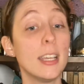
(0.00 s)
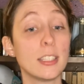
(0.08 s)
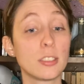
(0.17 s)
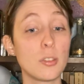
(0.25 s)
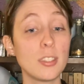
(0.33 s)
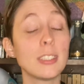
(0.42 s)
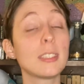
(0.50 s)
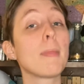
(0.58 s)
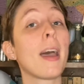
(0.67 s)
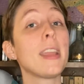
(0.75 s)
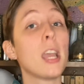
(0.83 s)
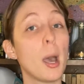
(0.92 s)
So this is
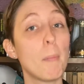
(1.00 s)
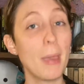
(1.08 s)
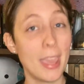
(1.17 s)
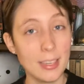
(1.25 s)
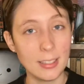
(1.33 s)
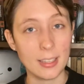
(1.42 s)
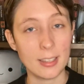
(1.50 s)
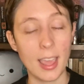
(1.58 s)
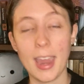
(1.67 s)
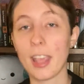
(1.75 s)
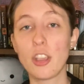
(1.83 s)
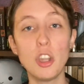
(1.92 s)
my opinion,
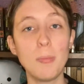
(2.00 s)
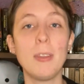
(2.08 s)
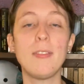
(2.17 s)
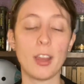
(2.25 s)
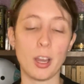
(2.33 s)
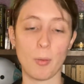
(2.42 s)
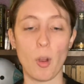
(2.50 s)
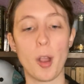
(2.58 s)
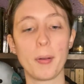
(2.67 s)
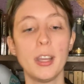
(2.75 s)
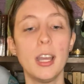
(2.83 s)
and I could be very wrong.